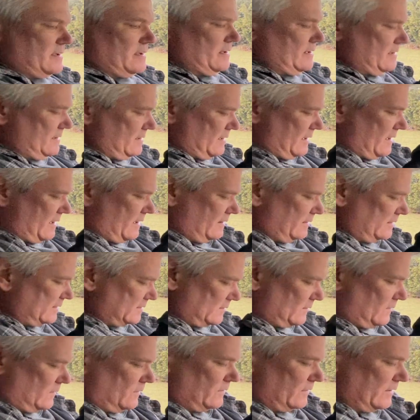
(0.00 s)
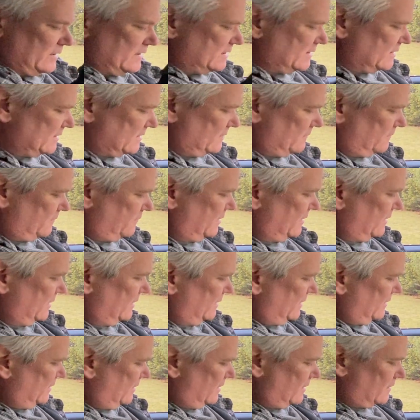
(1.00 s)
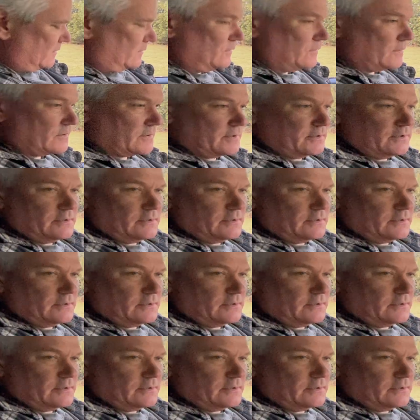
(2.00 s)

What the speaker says: how this, oh, this is a really long cord.